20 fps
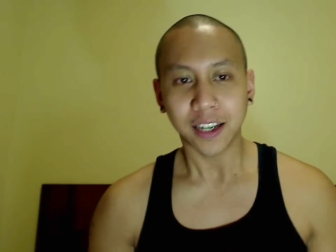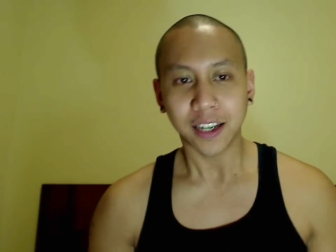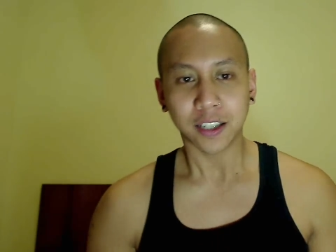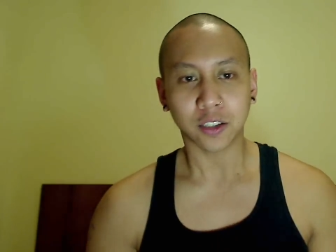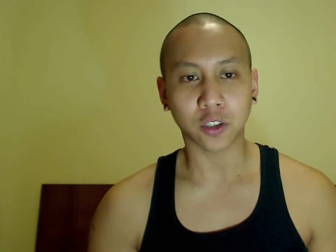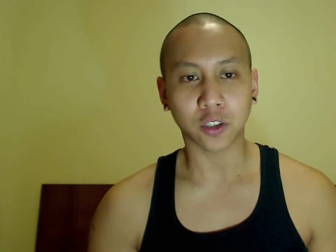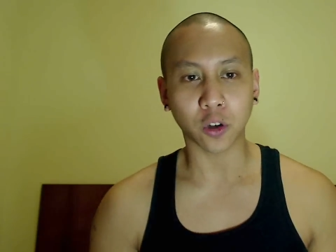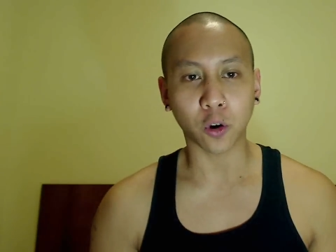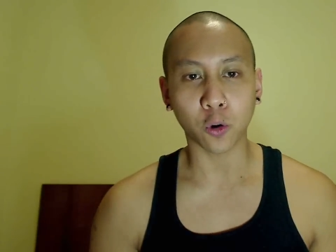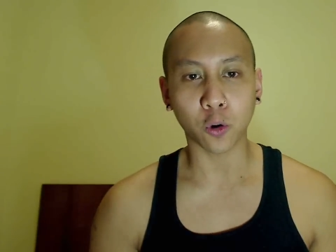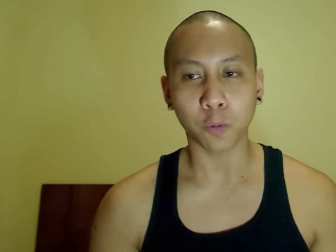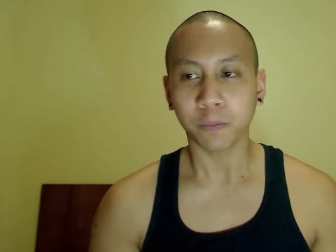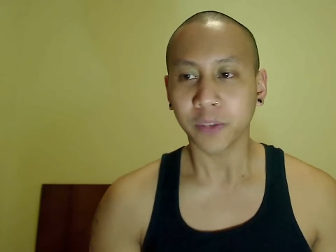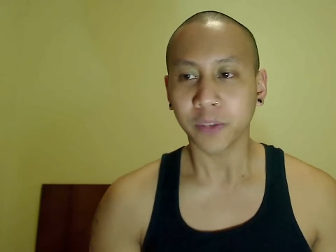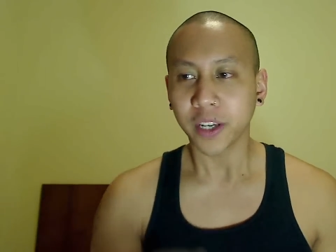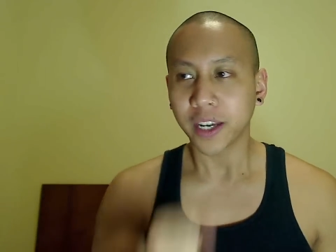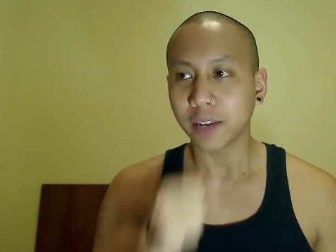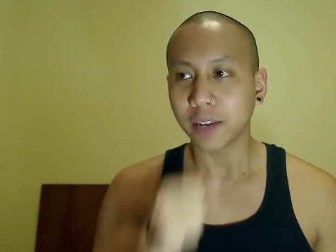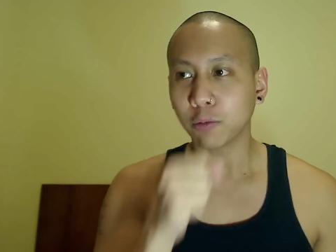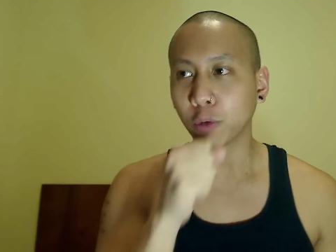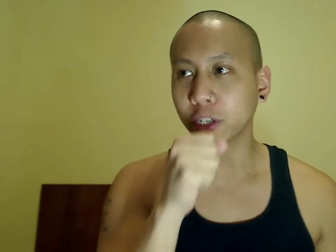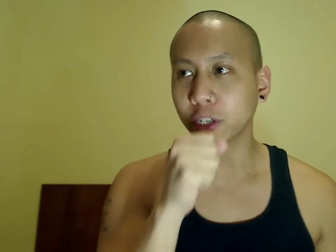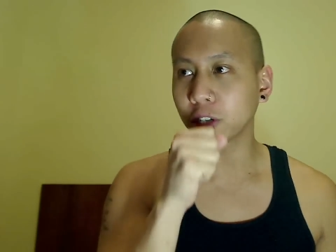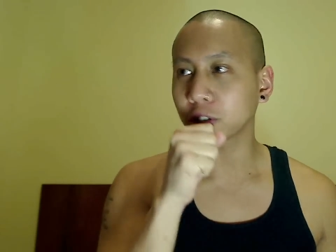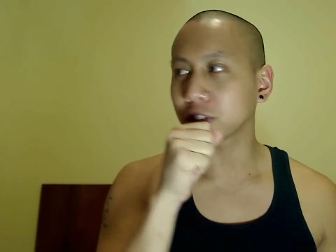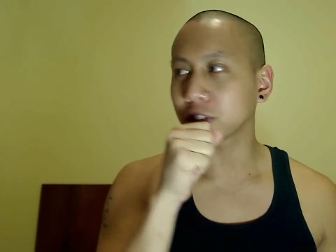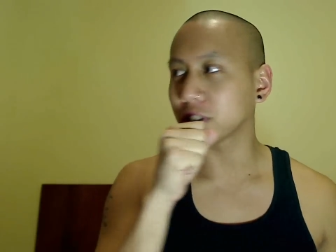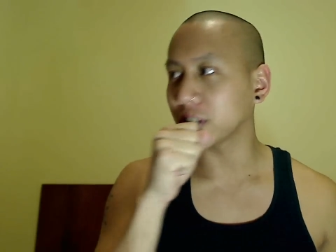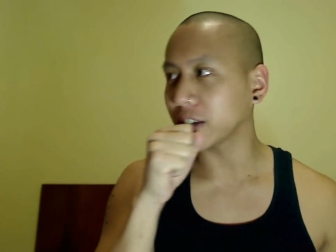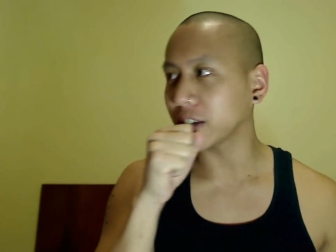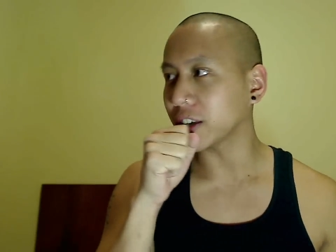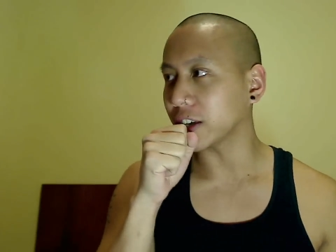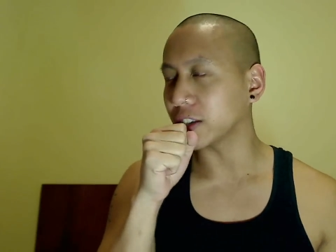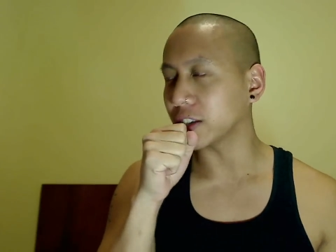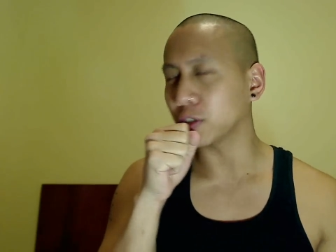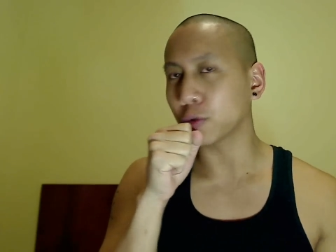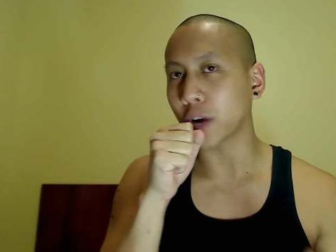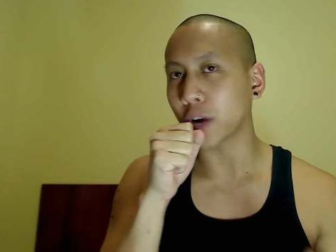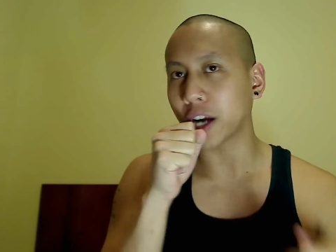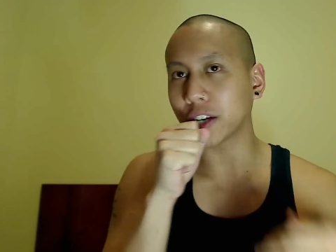So when you're singing,
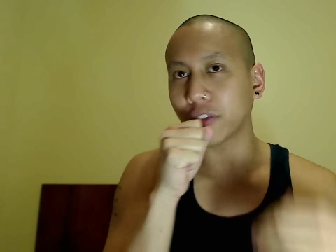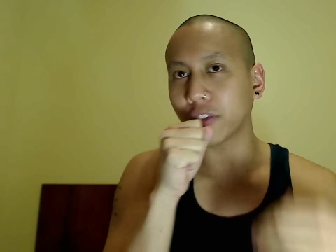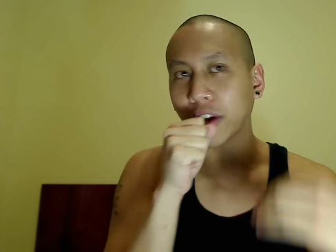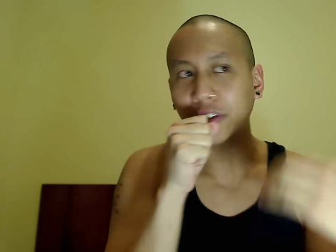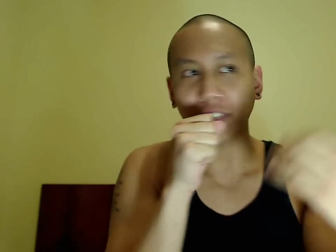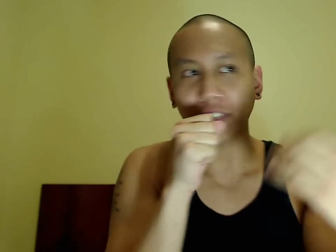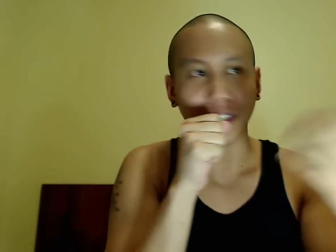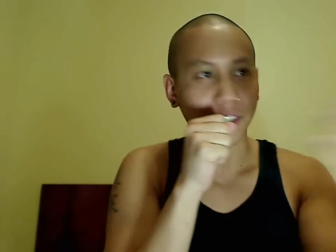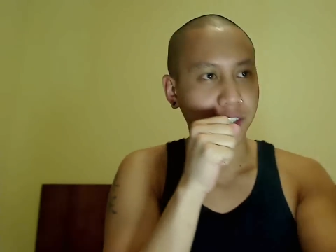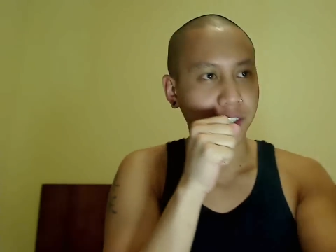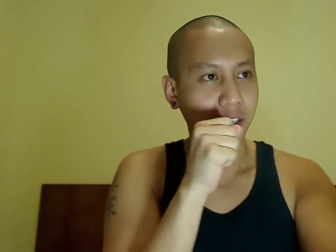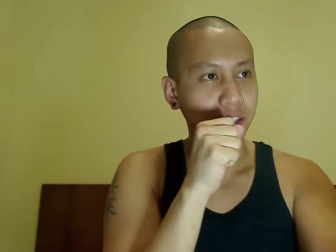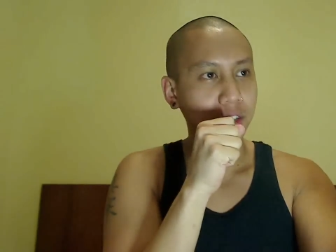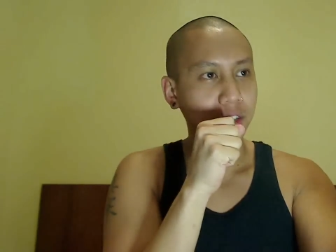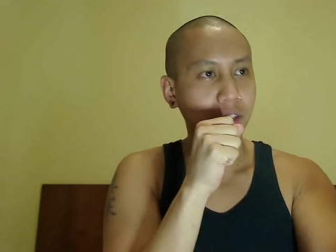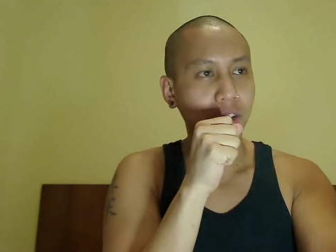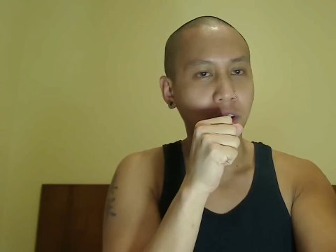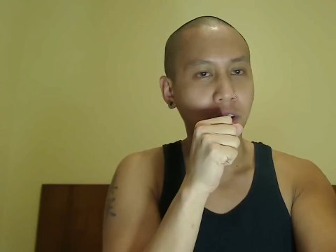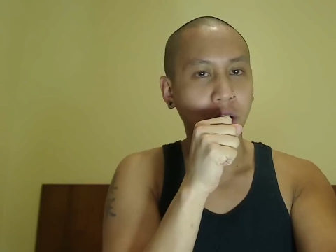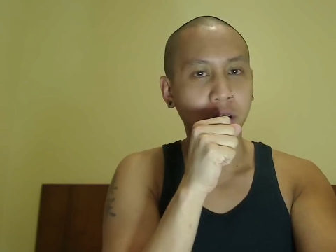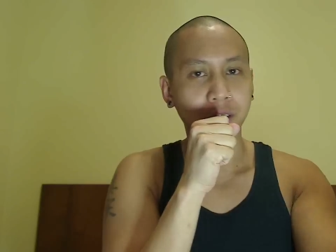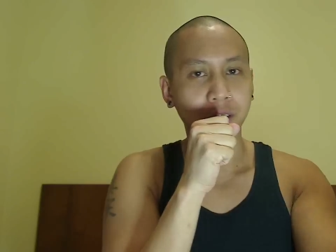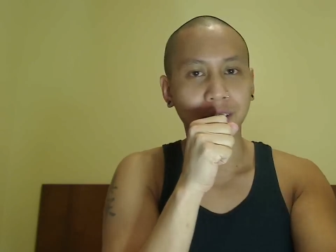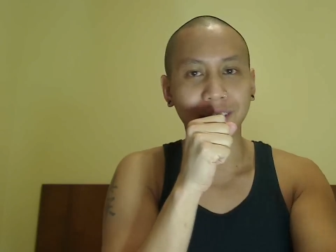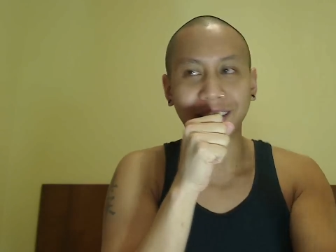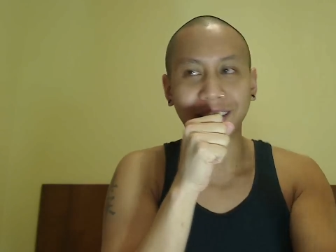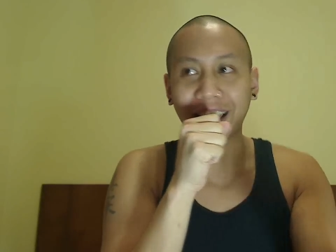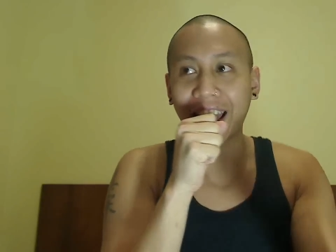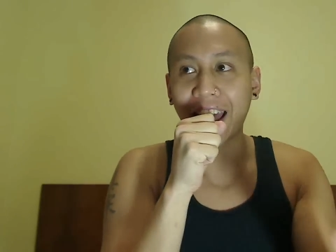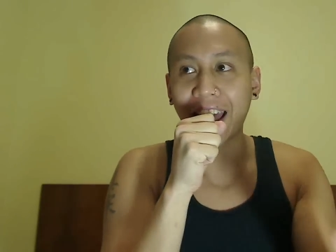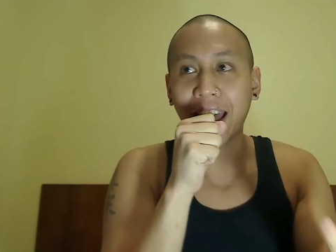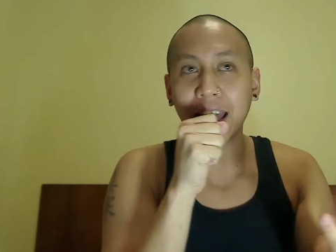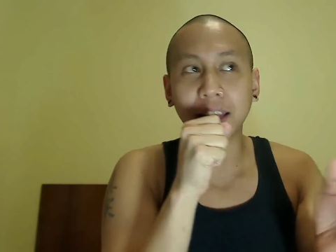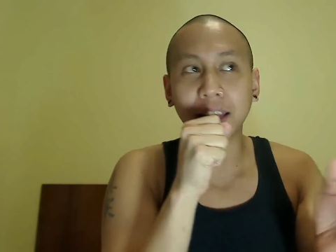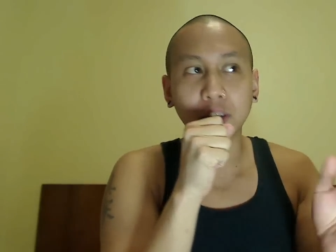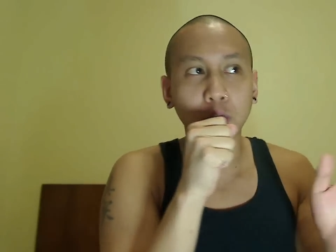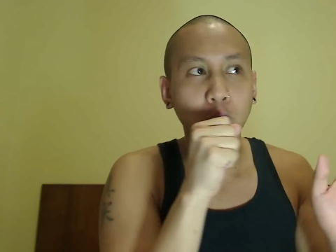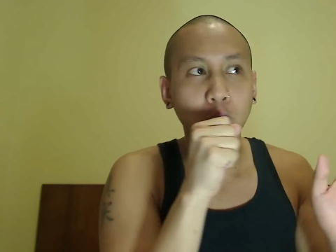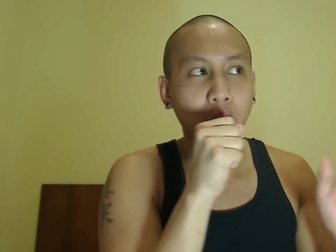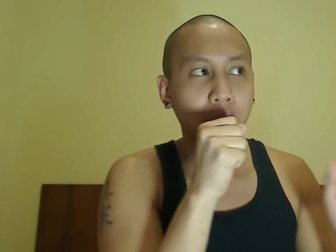you kind of have to sing to the audience
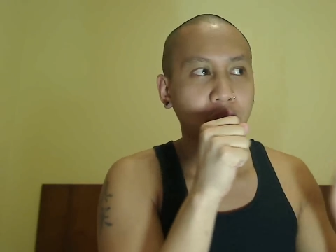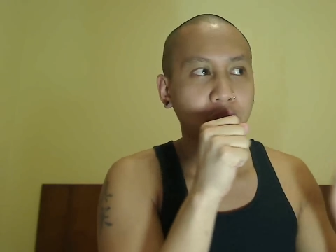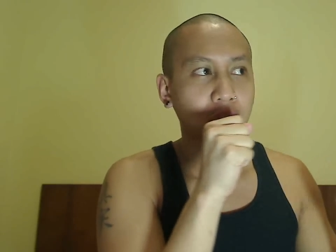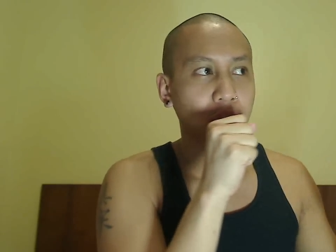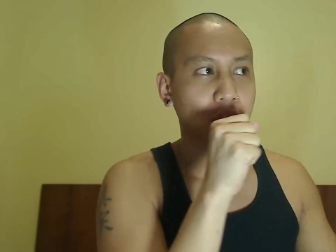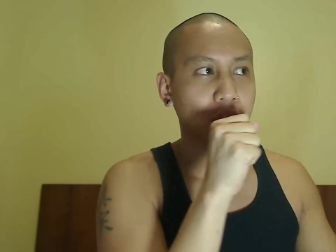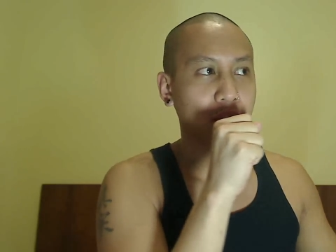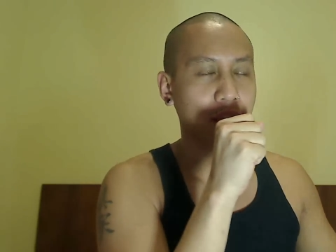and you have to